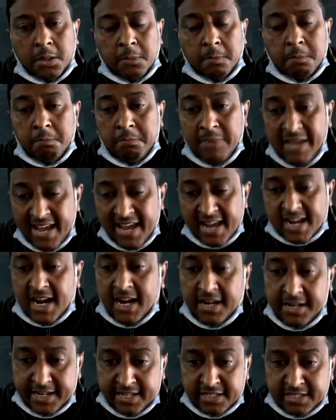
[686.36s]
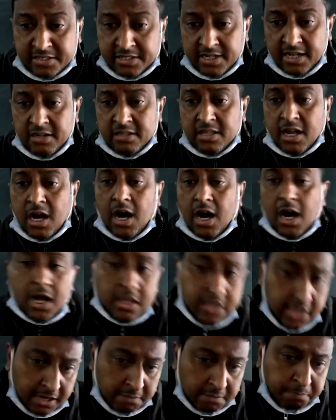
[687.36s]
make understand the
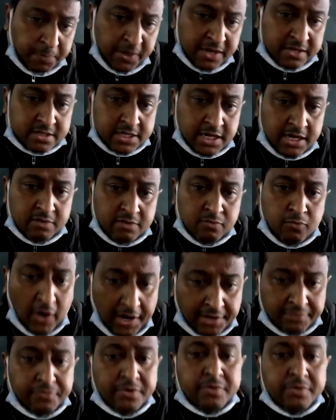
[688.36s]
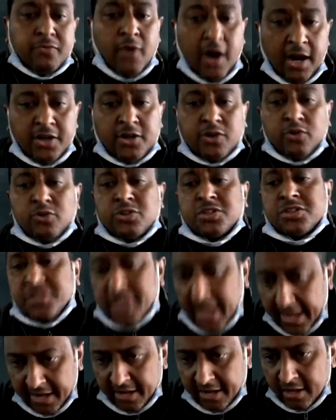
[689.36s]
other person what we want to
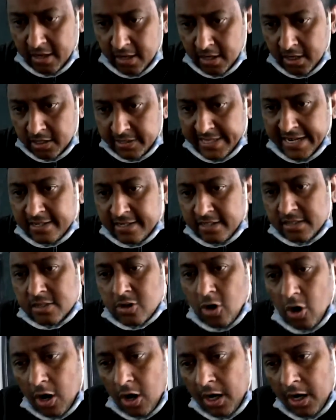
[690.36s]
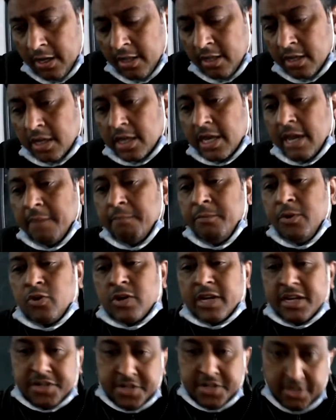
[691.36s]
say, that is called
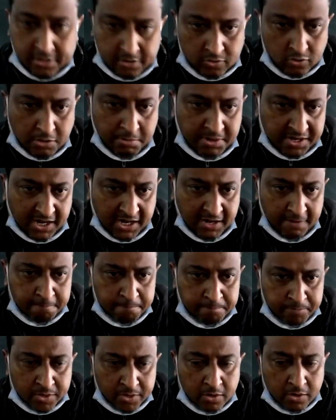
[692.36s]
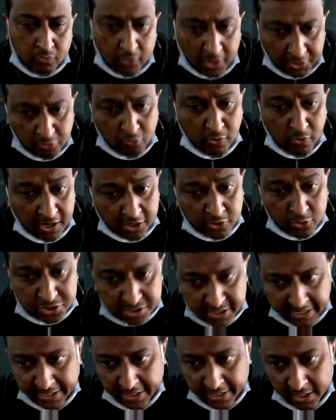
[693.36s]
communication. Okay, beta, what you want to
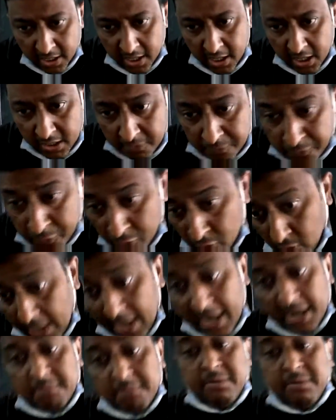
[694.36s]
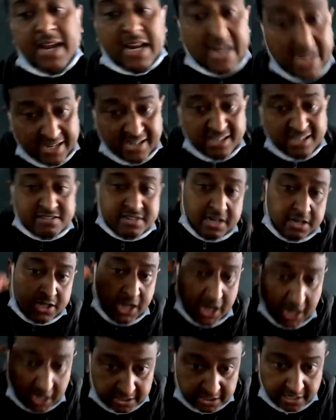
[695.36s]
say, if you are make understand
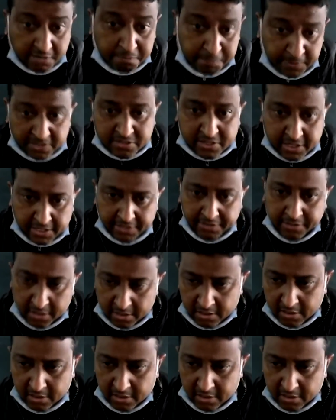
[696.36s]
the other person,